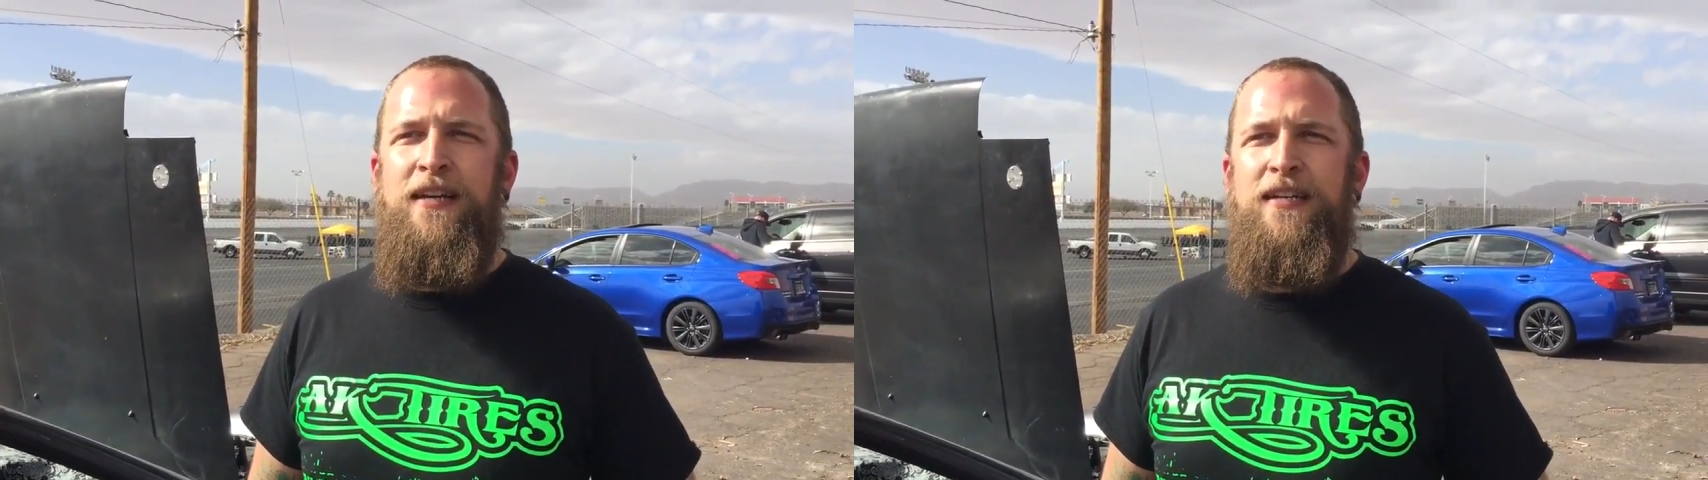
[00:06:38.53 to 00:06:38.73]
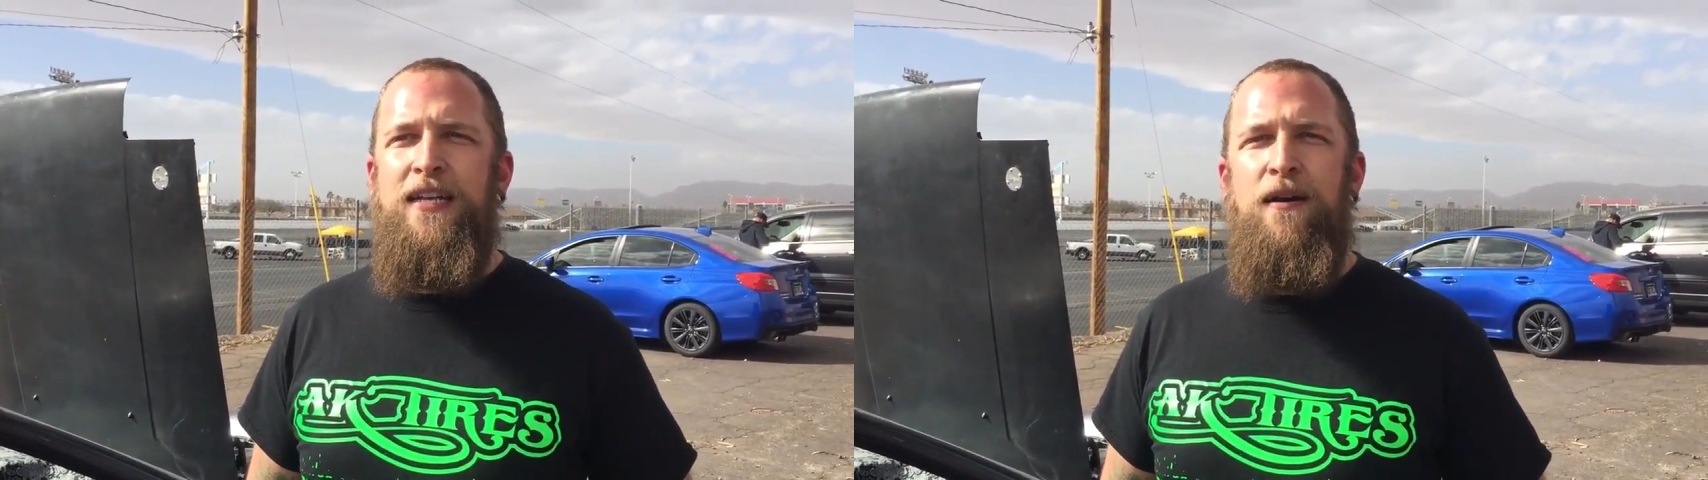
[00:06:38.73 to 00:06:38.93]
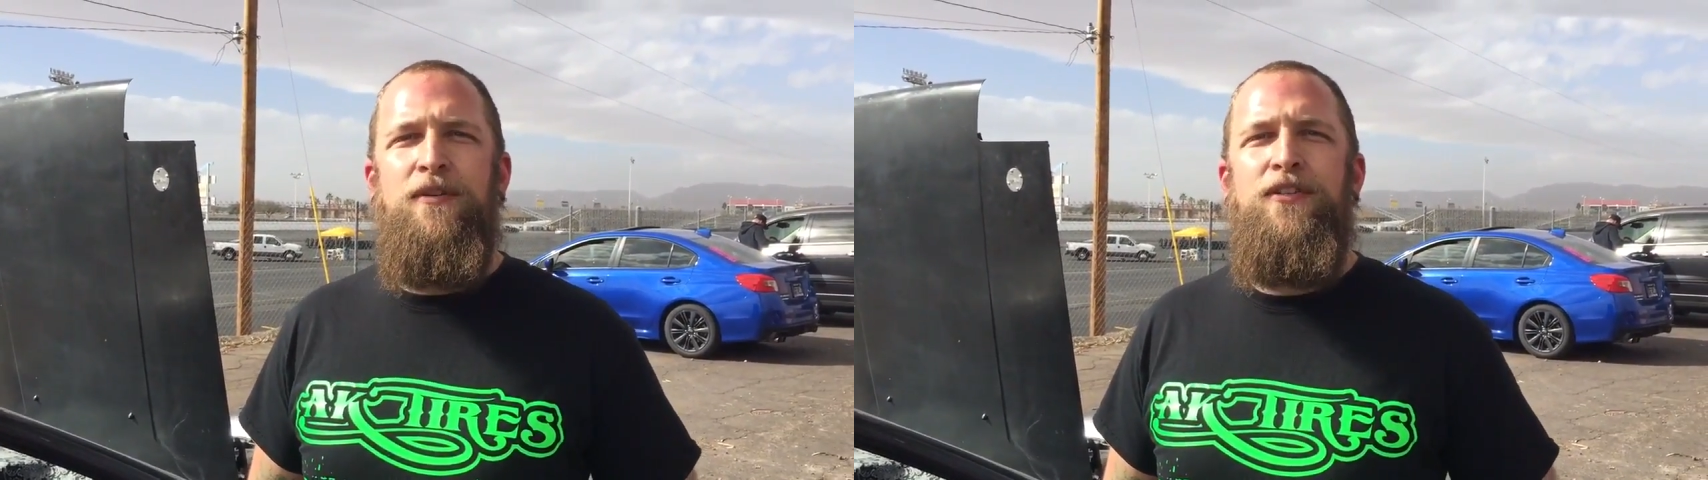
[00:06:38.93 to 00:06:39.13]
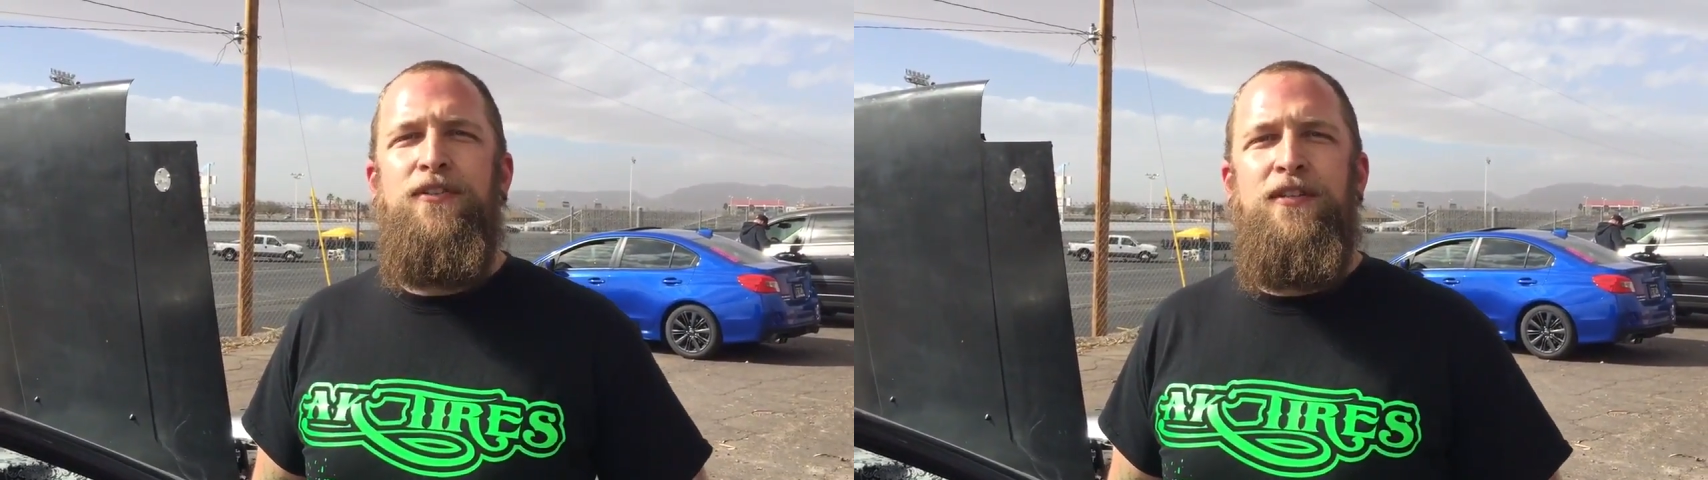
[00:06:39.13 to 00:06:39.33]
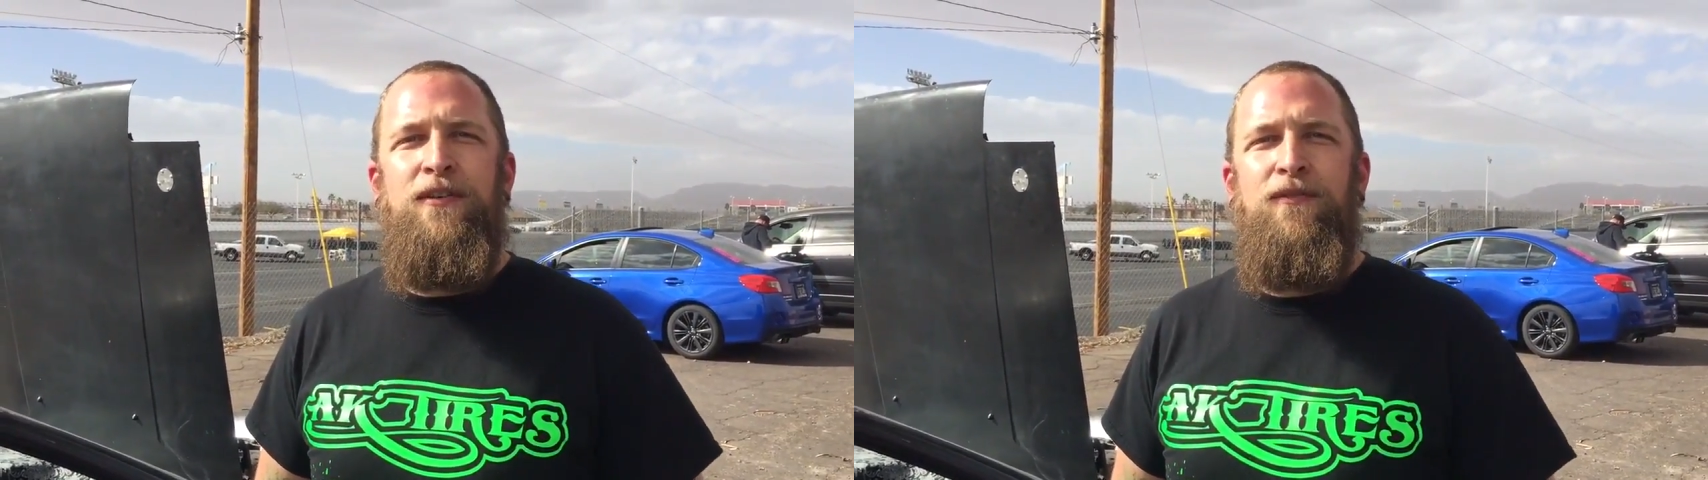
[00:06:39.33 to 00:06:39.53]
because I
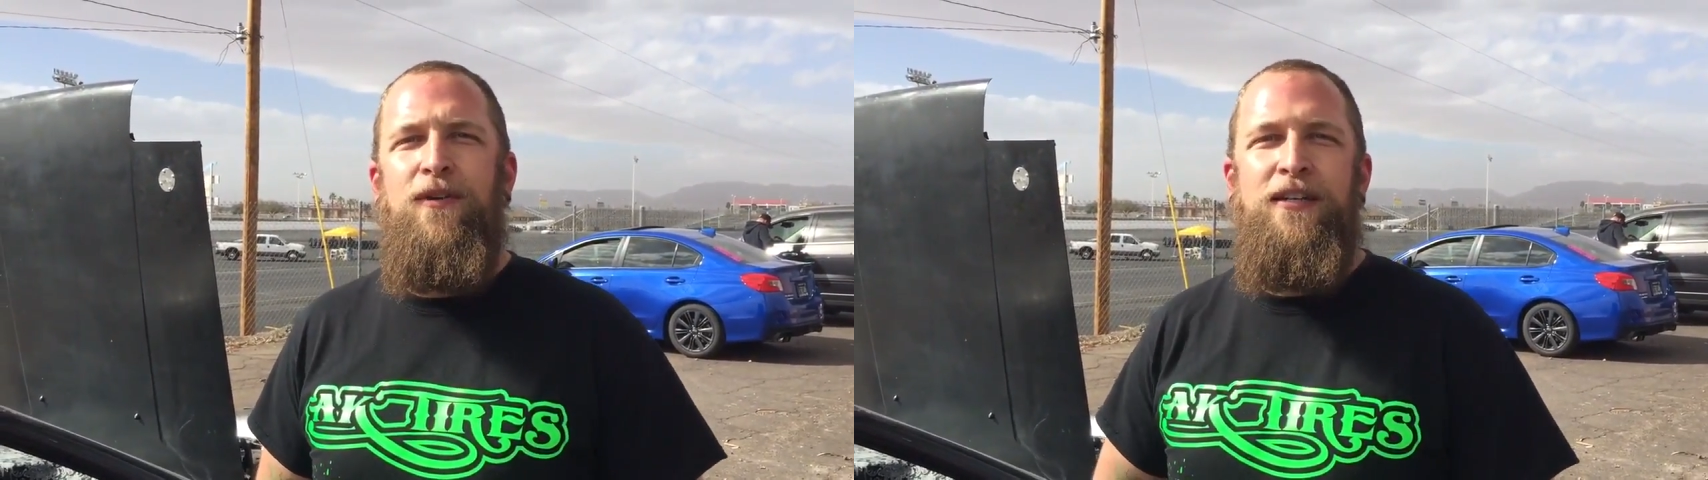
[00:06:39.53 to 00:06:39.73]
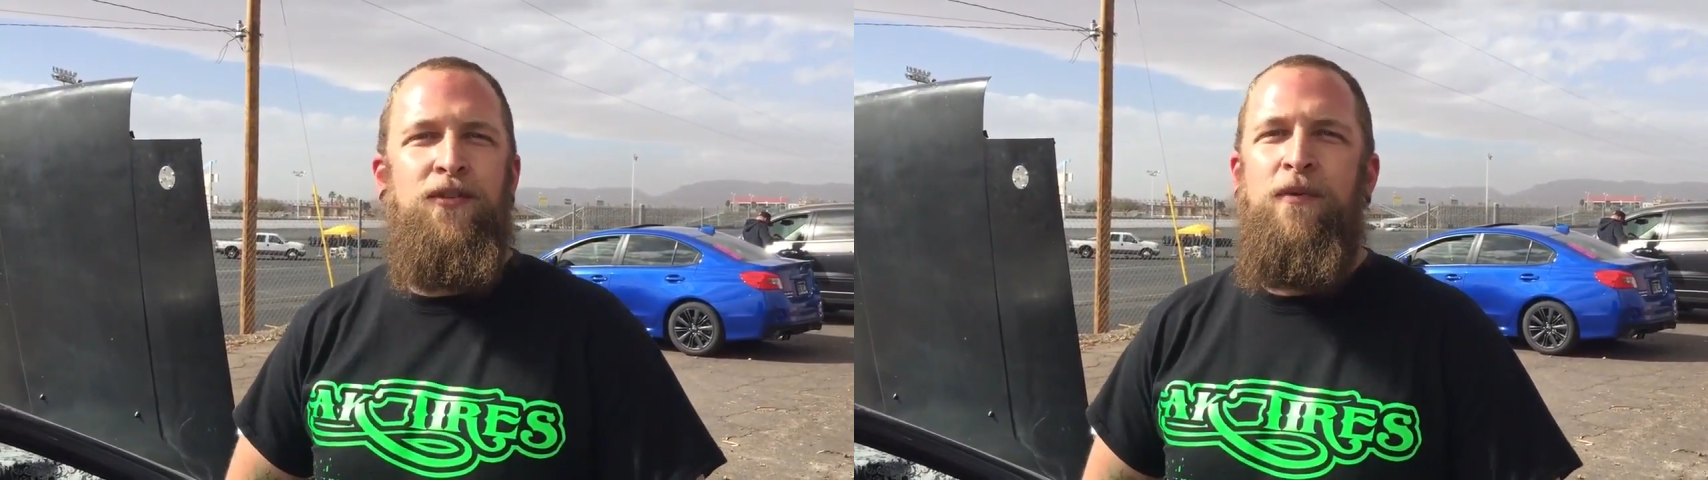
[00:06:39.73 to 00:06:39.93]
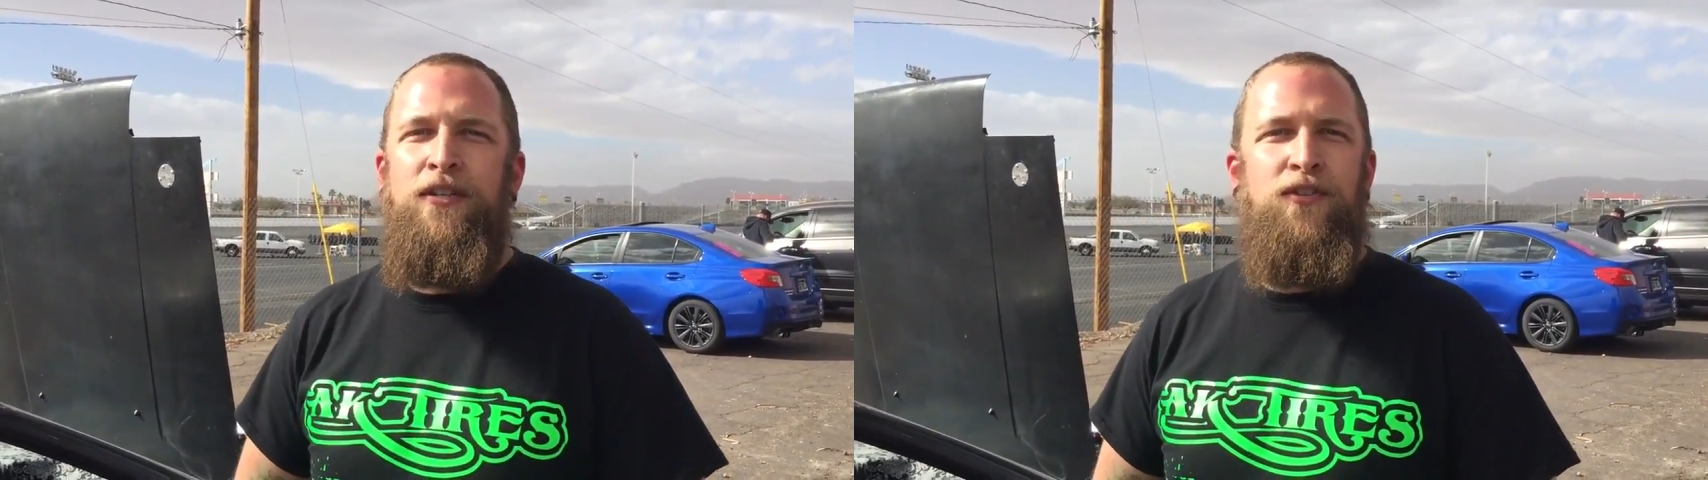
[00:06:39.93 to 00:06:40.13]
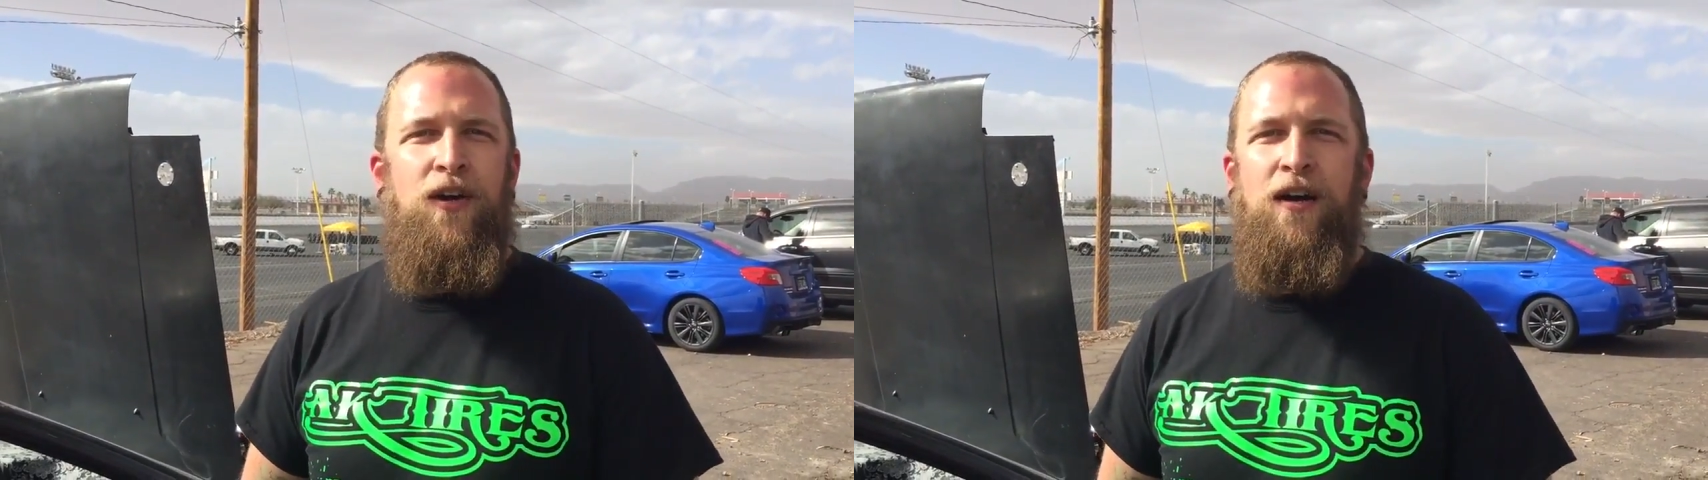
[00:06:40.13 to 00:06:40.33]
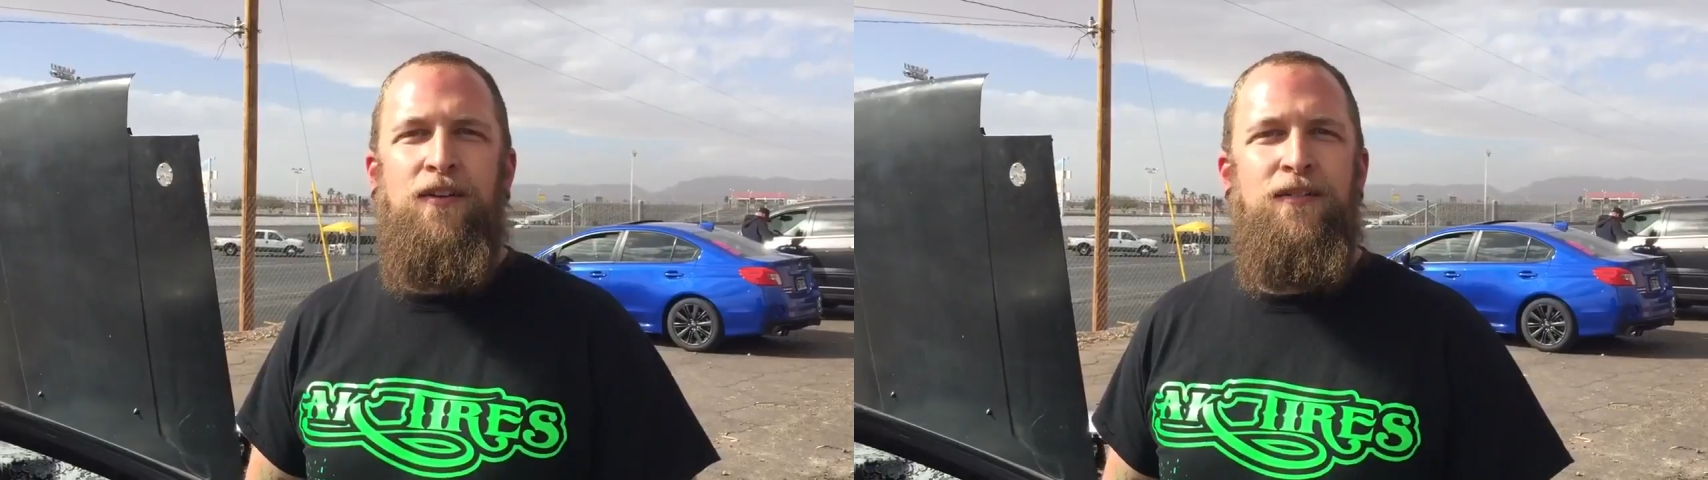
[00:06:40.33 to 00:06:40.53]
was using way too much
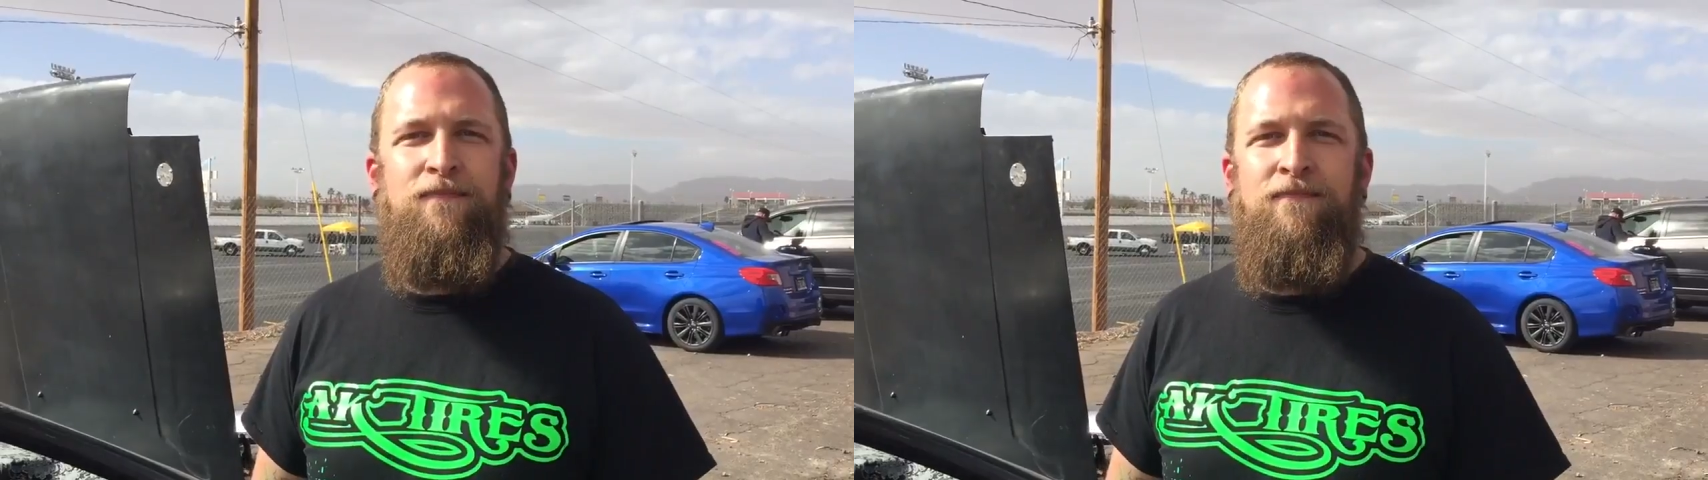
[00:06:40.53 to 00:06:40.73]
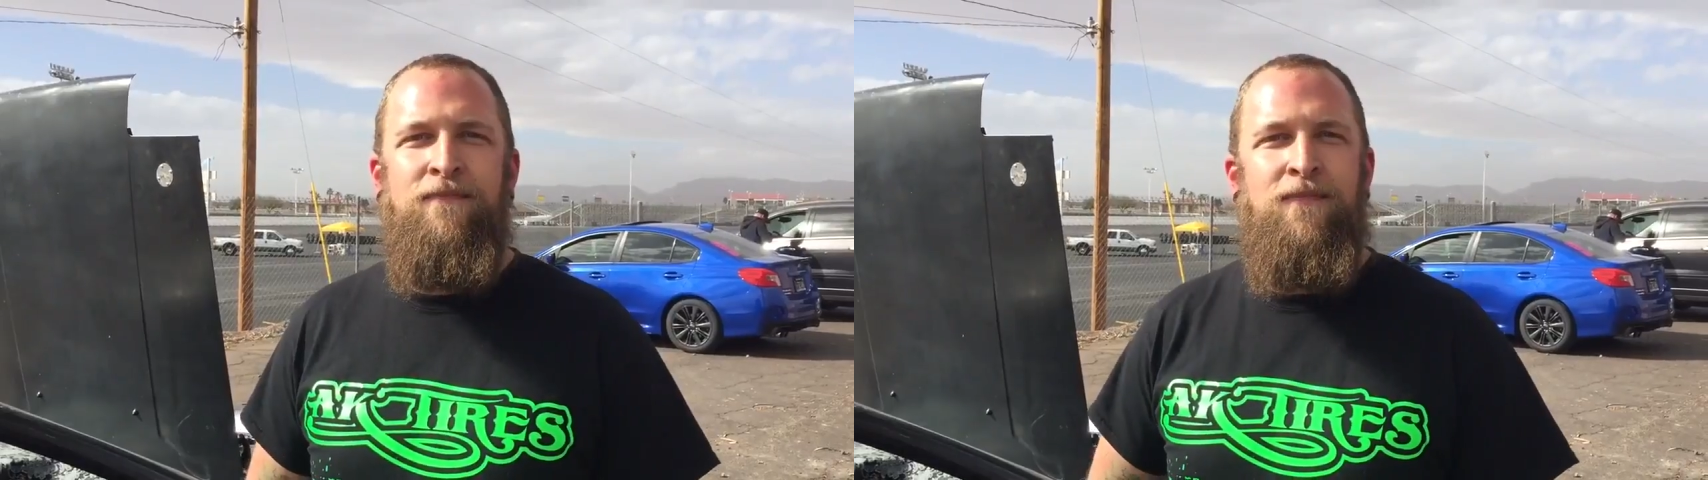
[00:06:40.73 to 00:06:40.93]
throttle,